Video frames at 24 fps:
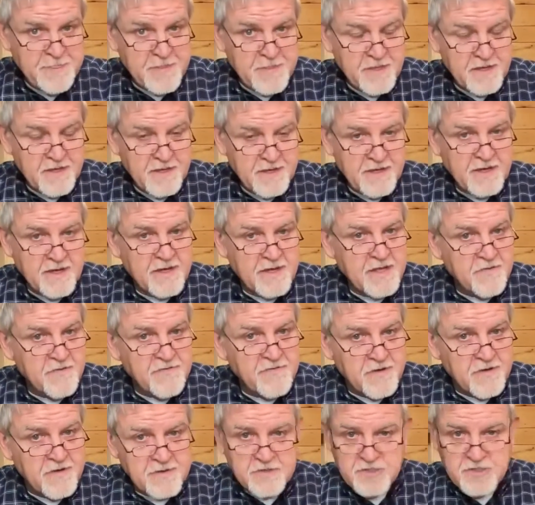uh, if
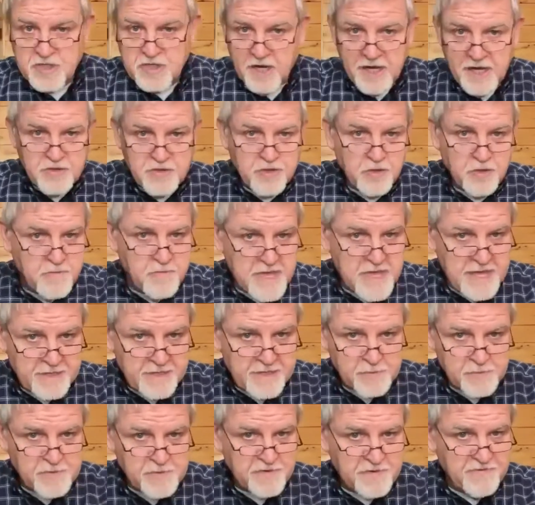a child who makes a
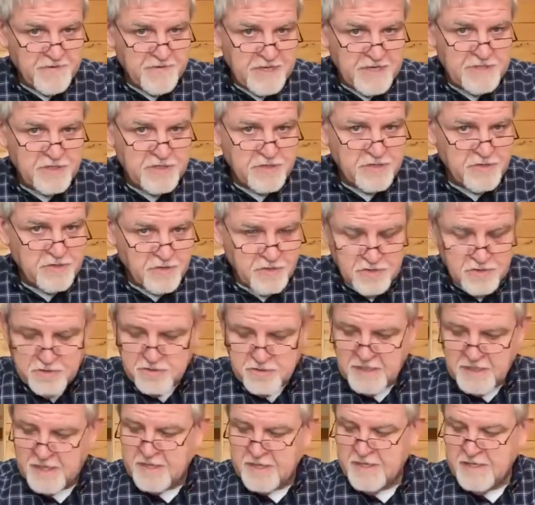profession
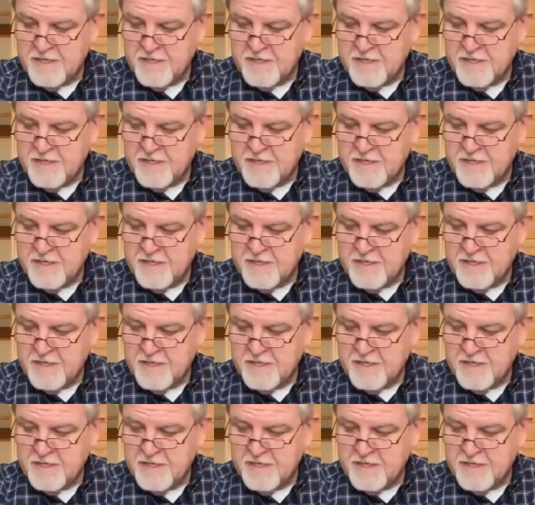early